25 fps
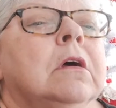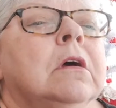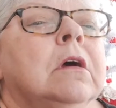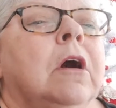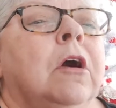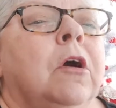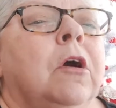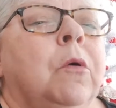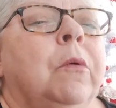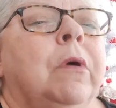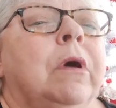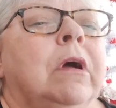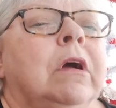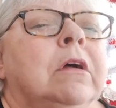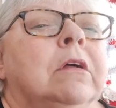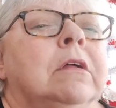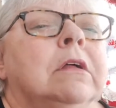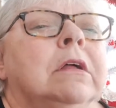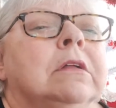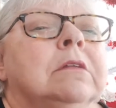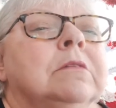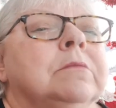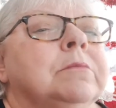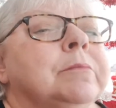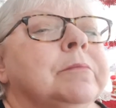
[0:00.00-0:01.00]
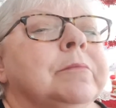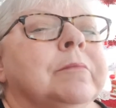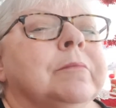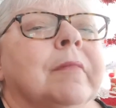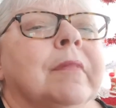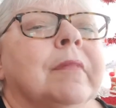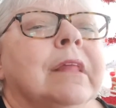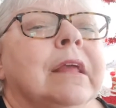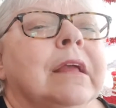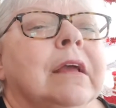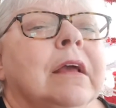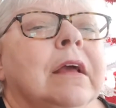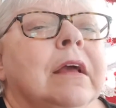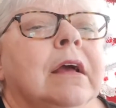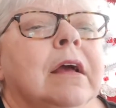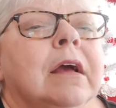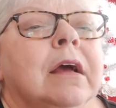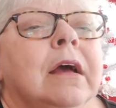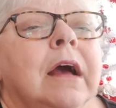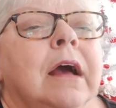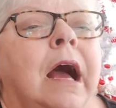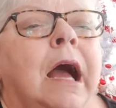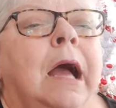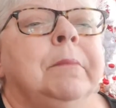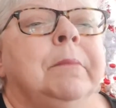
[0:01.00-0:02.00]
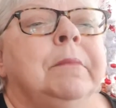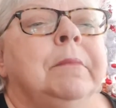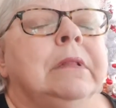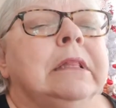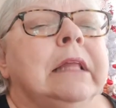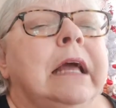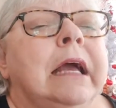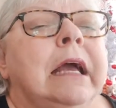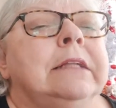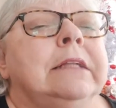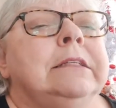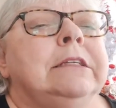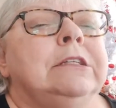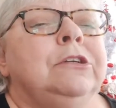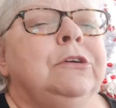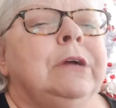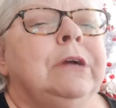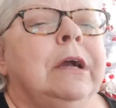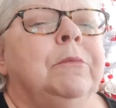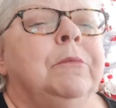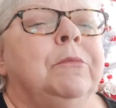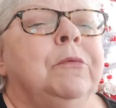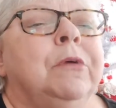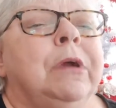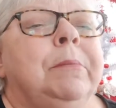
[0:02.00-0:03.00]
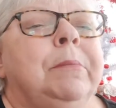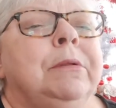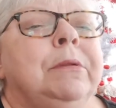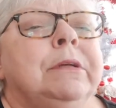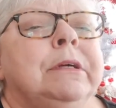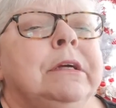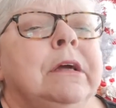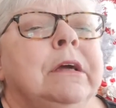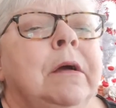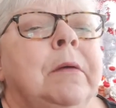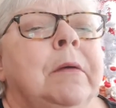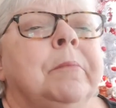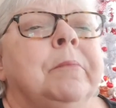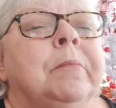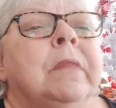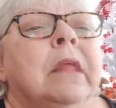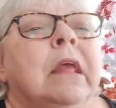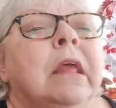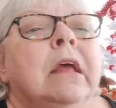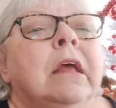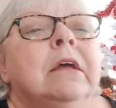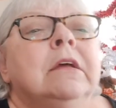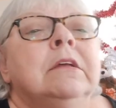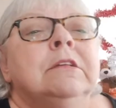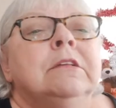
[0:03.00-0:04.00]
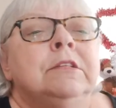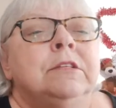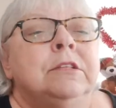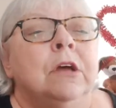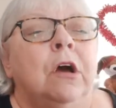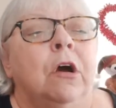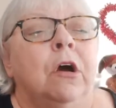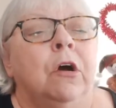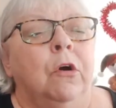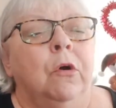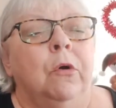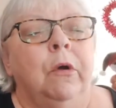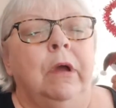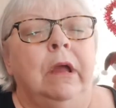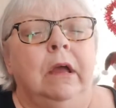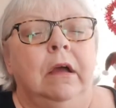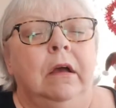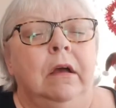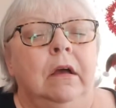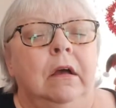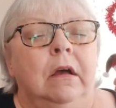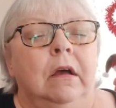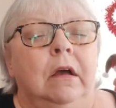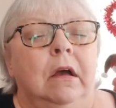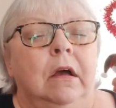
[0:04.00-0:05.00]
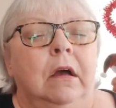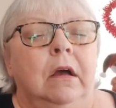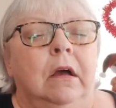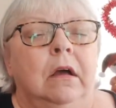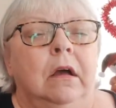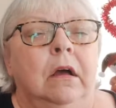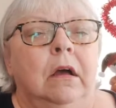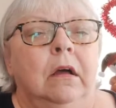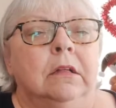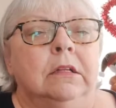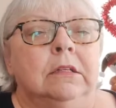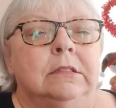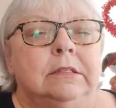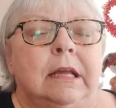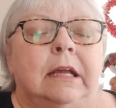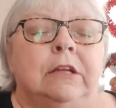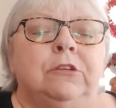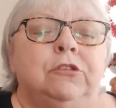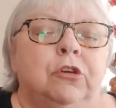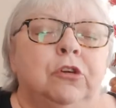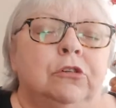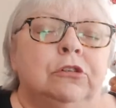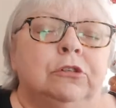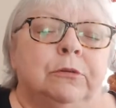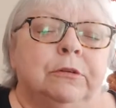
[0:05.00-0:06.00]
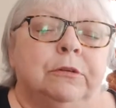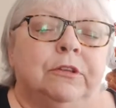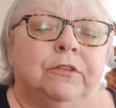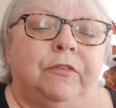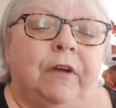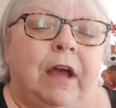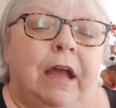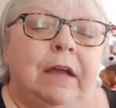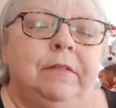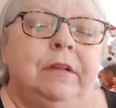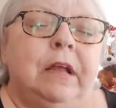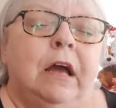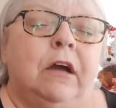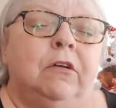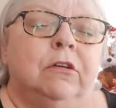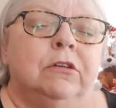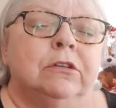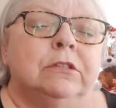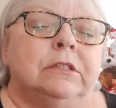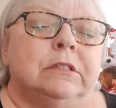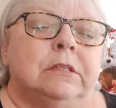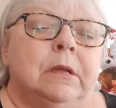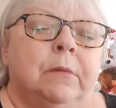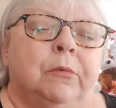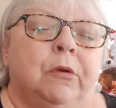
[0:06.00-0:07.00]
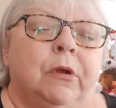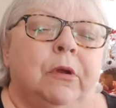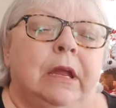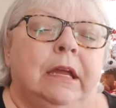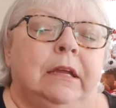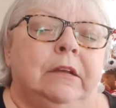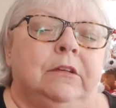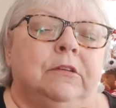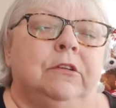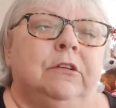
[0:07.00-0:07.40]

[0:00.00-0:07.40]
Oh well, I'm glad that you got, were able to come. So, let's say I told you it was five dollars, number eight,